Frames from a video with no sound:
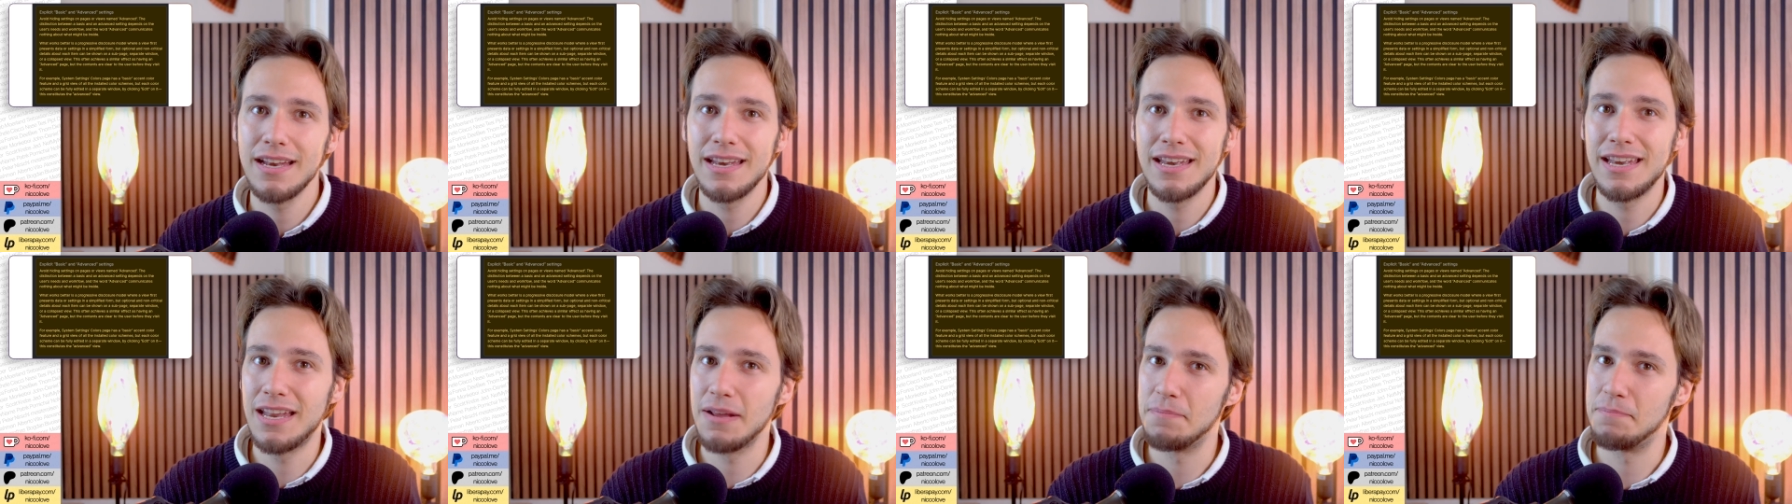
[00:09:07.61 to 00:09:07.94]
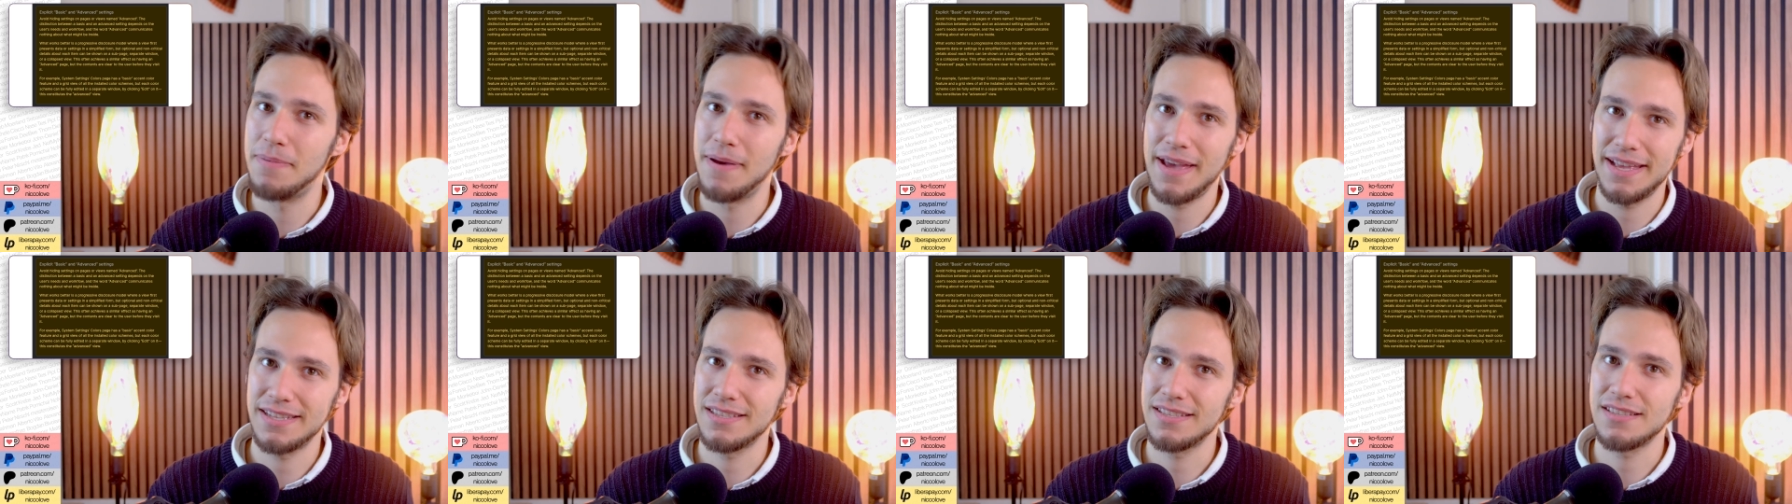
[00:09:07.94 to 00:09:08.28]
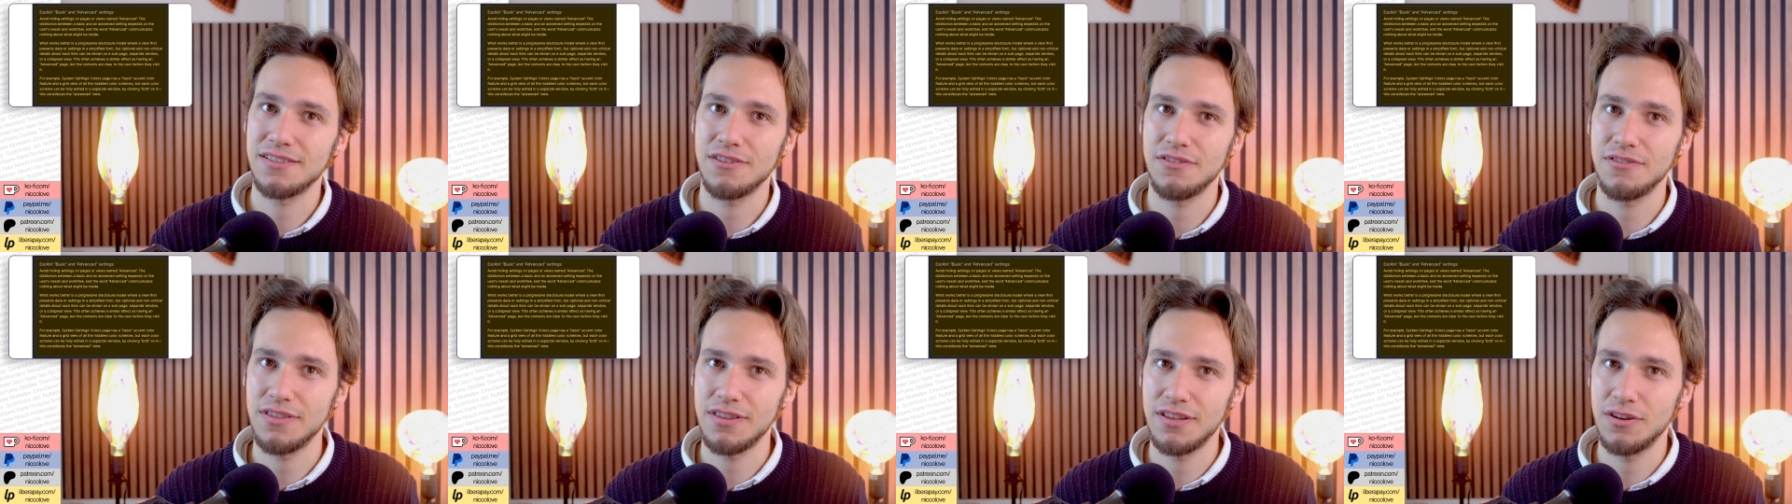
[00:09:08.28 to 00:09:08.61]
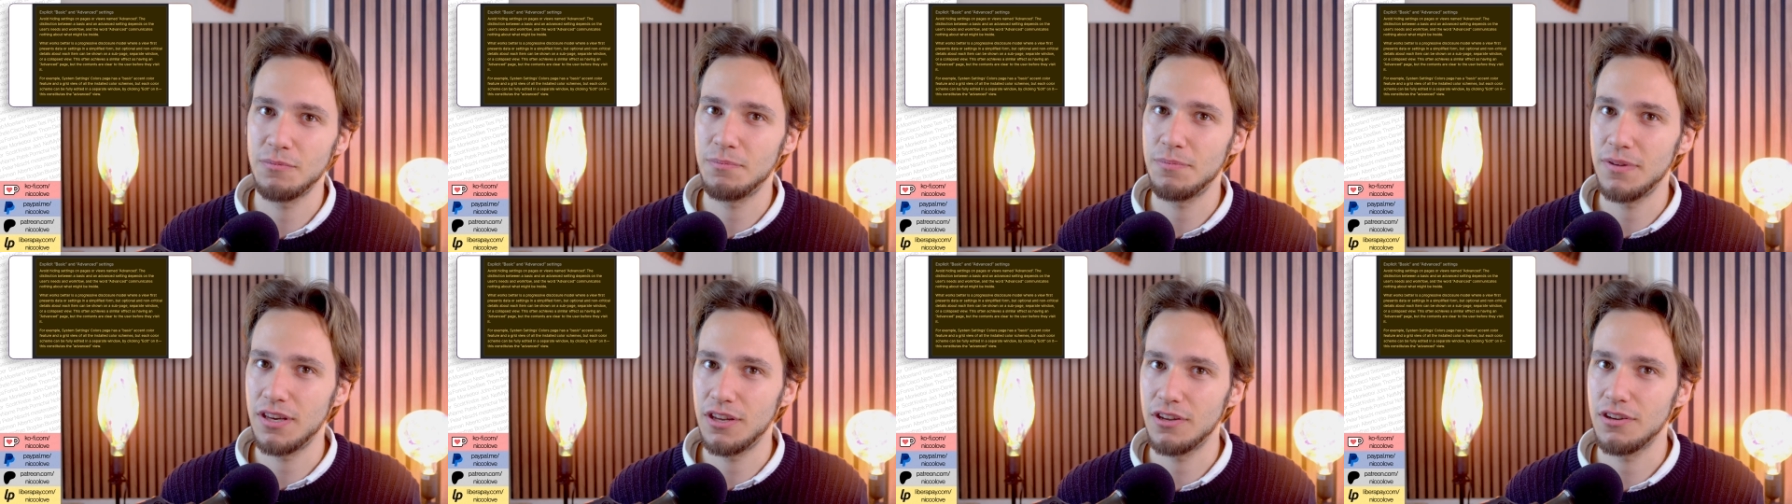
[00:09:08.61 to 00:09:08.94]
depends on the
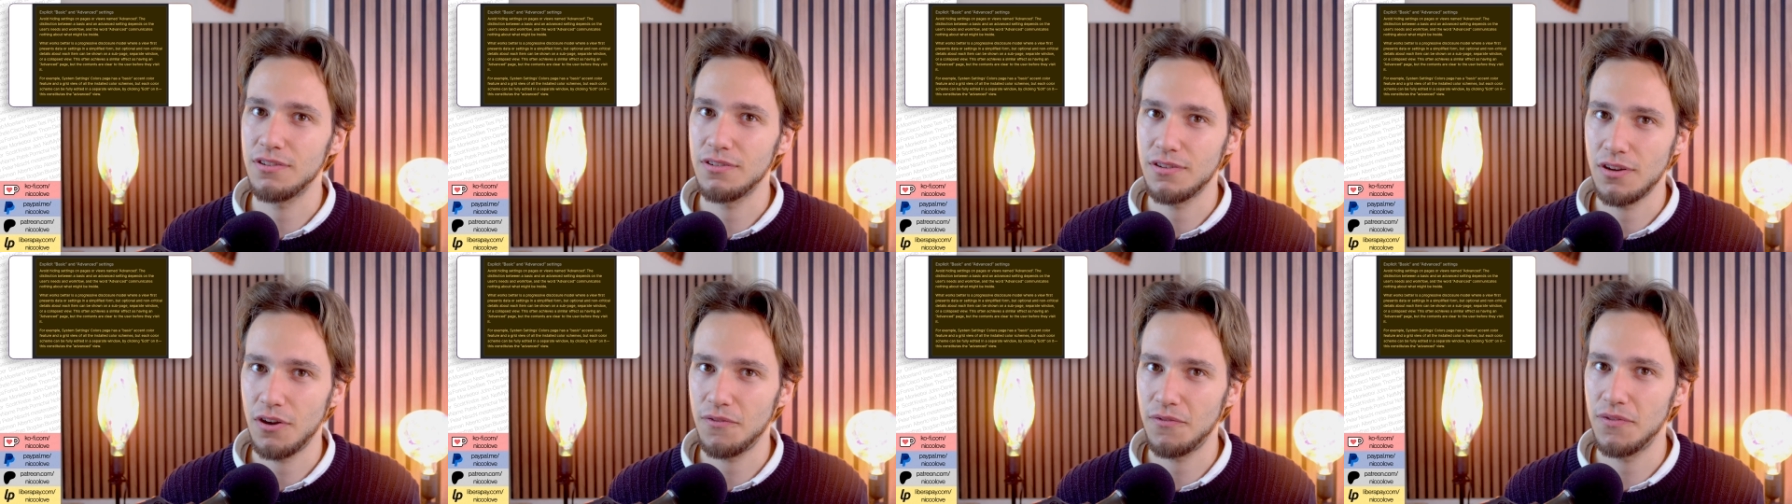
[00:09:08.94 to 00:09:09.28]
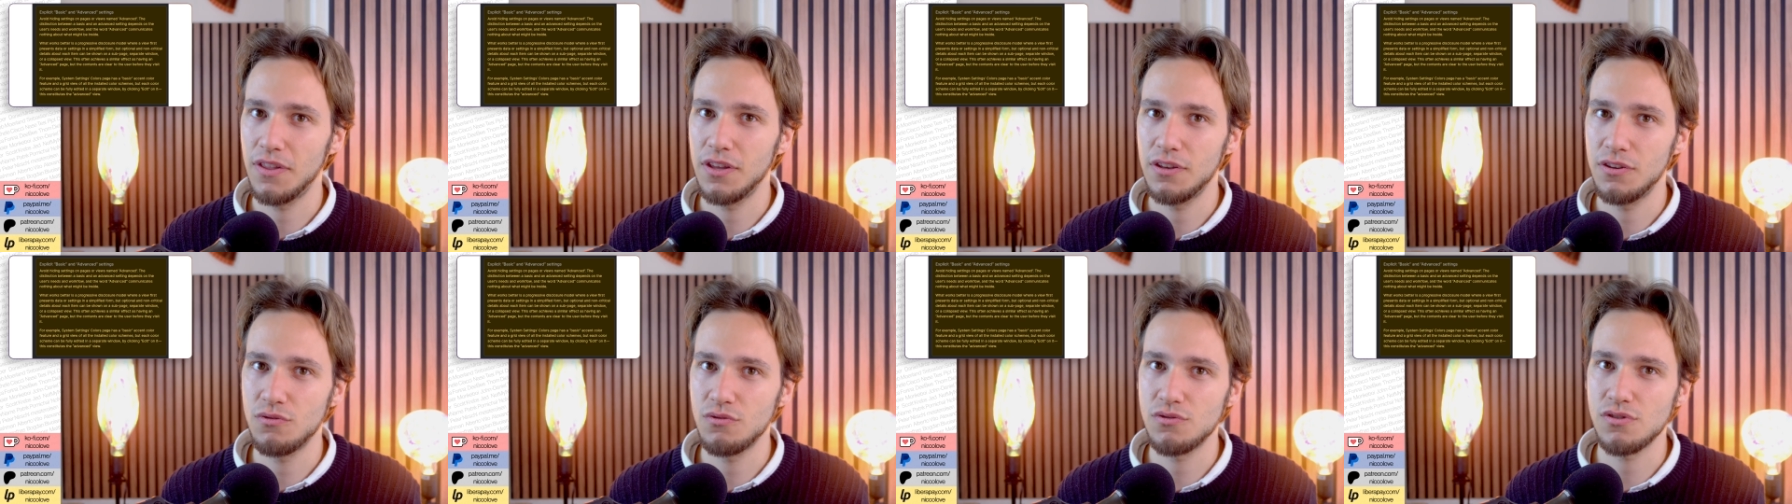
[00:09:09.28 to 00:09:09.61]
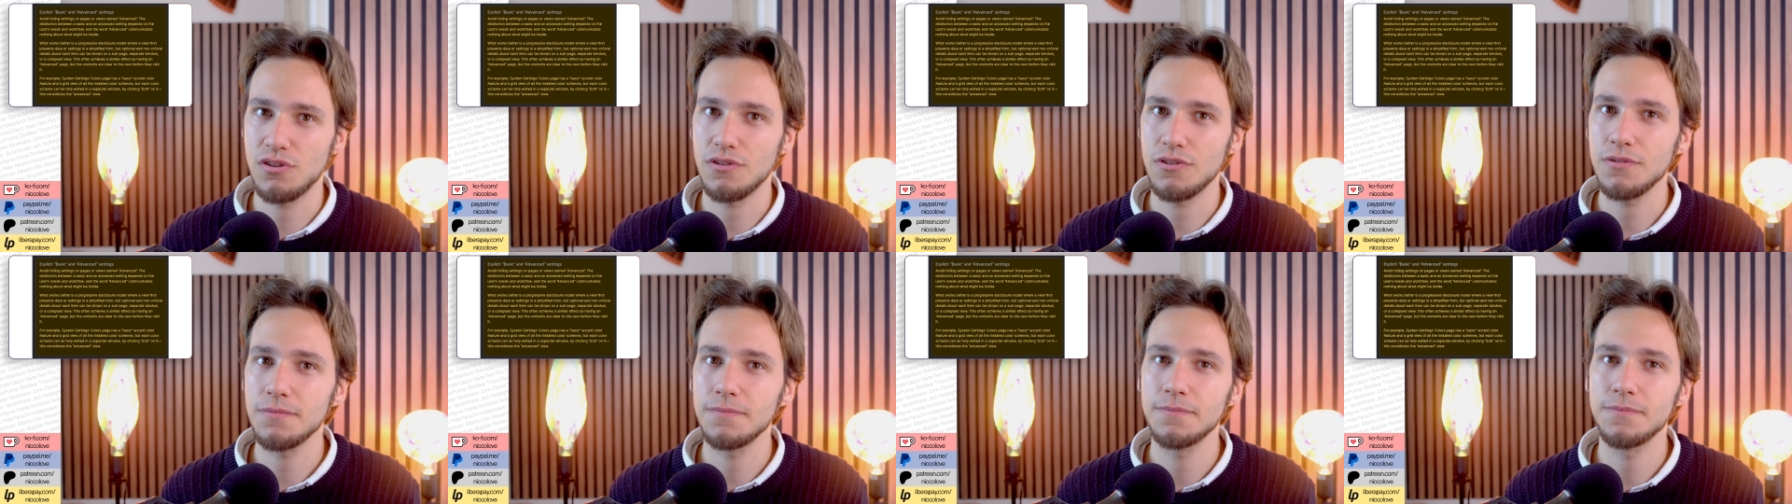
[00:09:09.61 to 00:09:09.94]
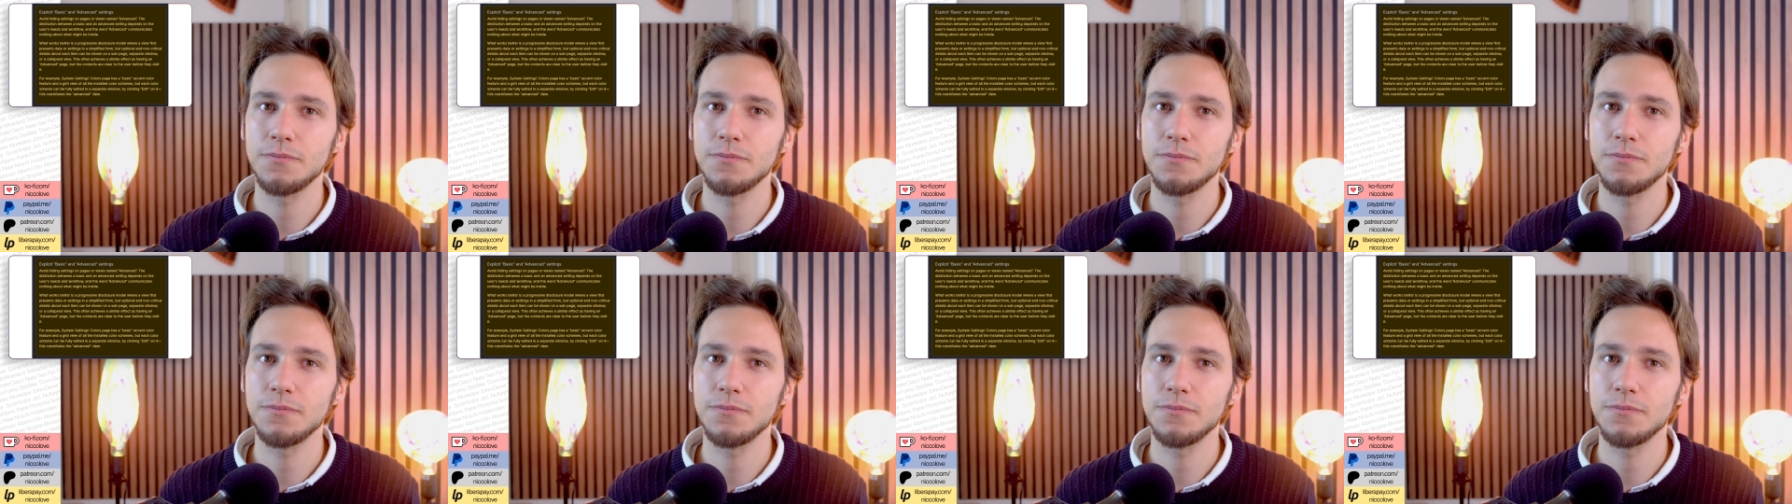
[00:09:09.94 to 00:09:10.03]
opinion of the user.